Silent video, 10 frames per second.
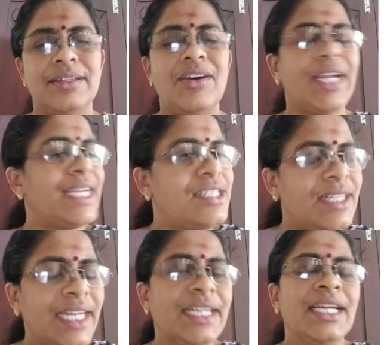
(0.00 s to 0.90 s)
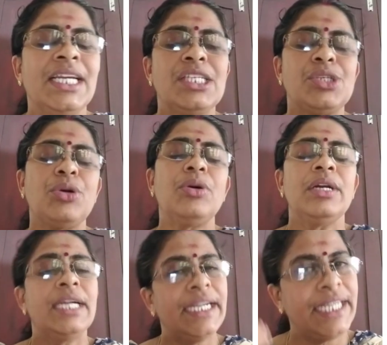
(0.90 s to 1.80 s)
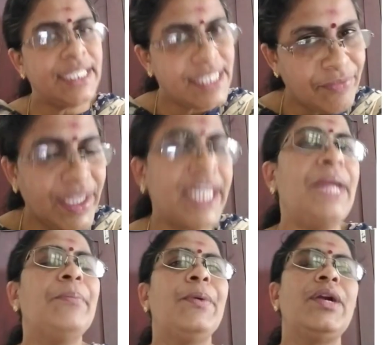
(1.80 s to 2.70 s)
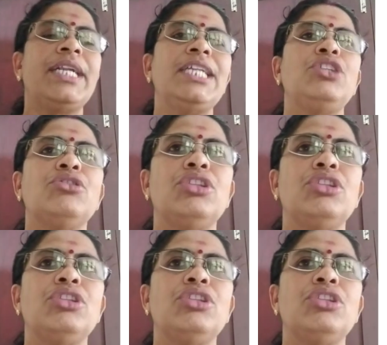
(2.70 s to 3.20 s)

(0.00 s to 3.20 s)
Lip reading: Okay, children, so it is very important to